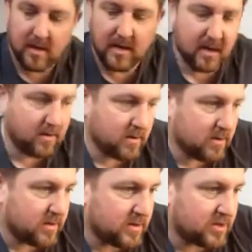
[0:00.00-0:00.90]
Now,
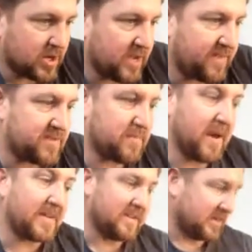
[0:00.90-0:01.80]
JF
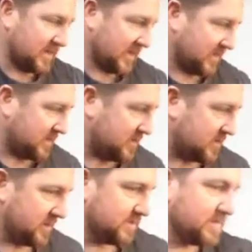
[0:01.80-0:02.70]
Germain's tins,